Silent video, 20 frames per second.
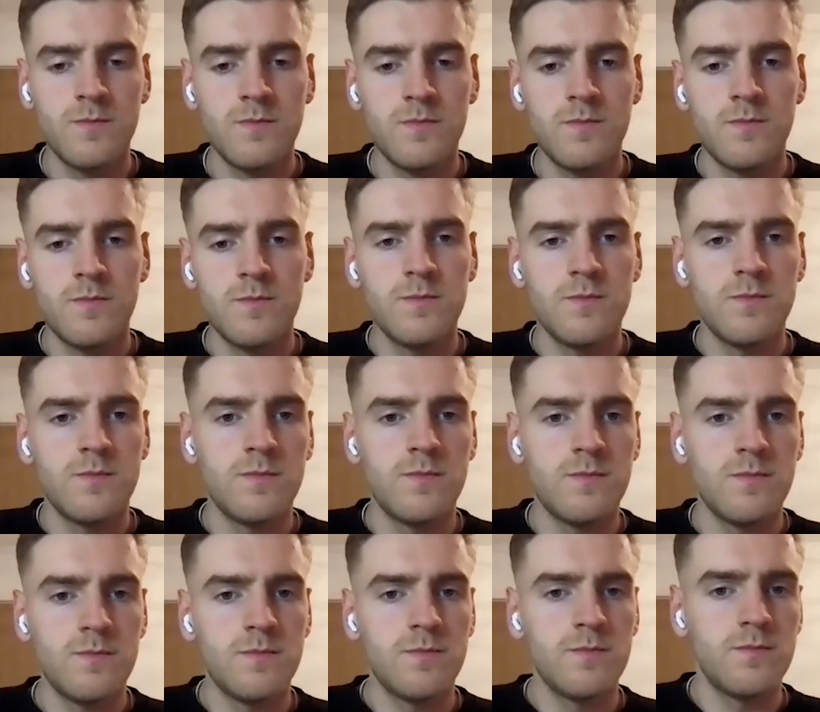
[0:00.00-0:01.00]

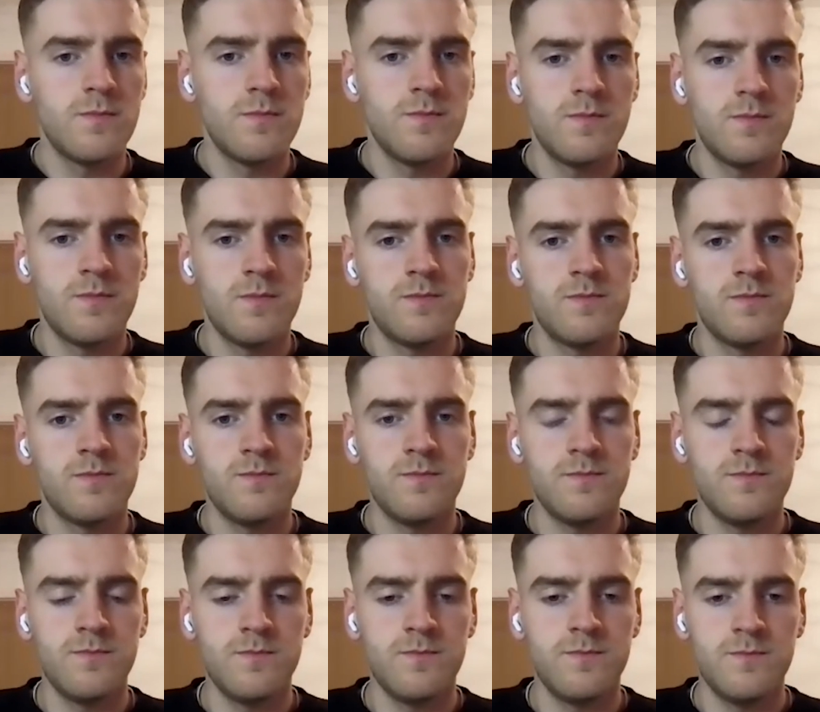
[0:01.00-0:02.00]

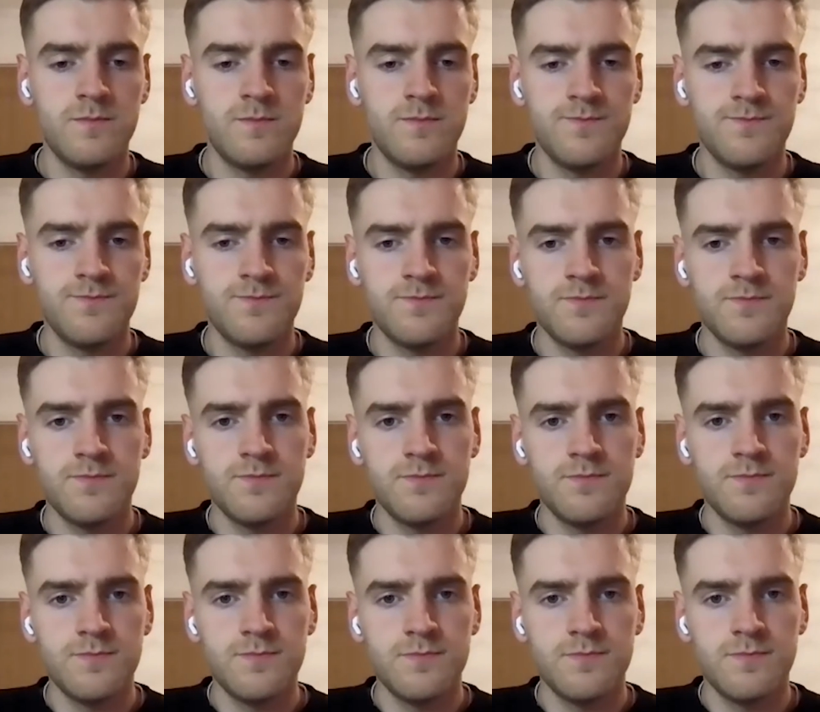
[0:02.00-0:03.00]

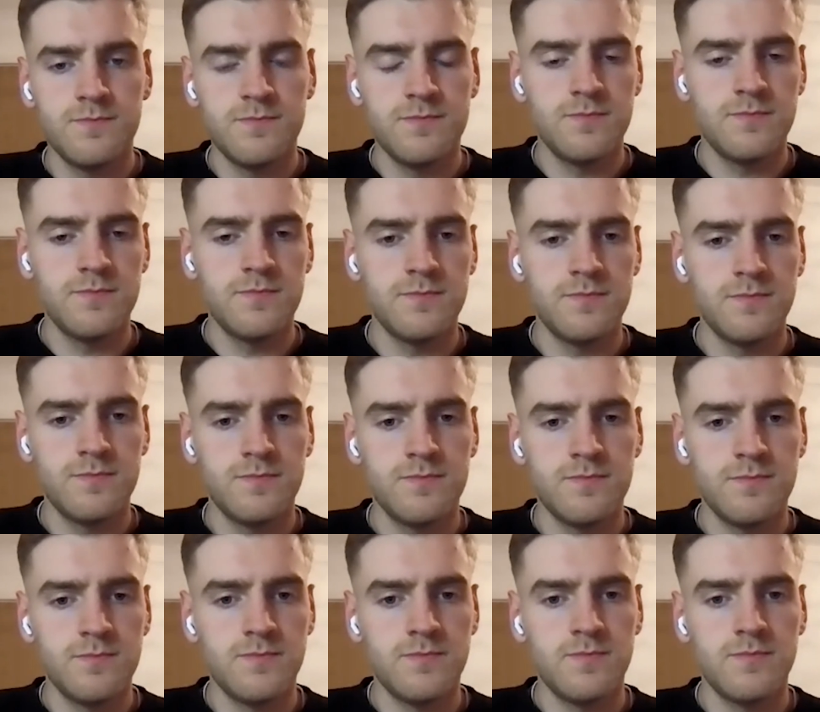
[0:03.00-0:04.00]

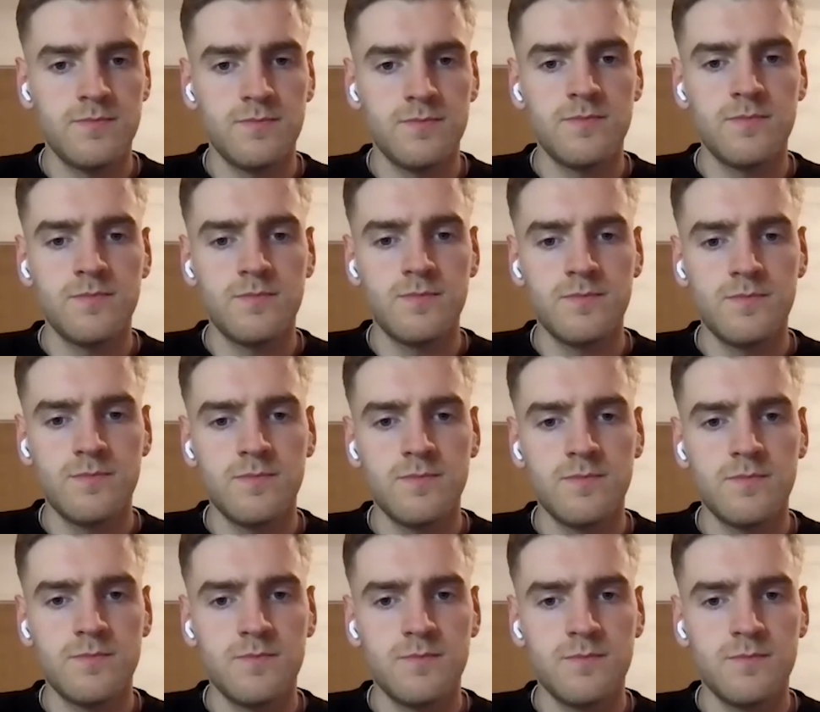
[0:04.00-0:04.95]
The person shown says nothing.